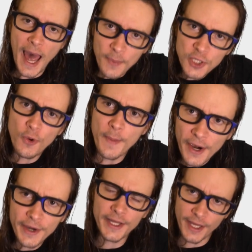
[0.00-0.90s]
to happen to
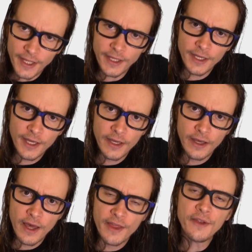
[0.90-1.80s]
America?
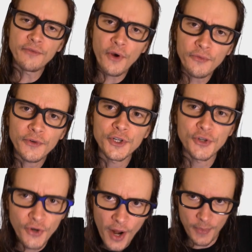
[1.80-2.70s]
Then vote for
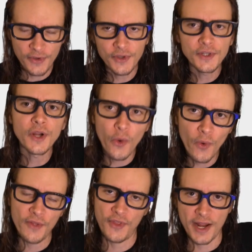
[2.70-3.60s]
Trump if you don't
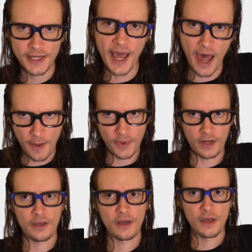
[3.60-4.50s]
want that to happen.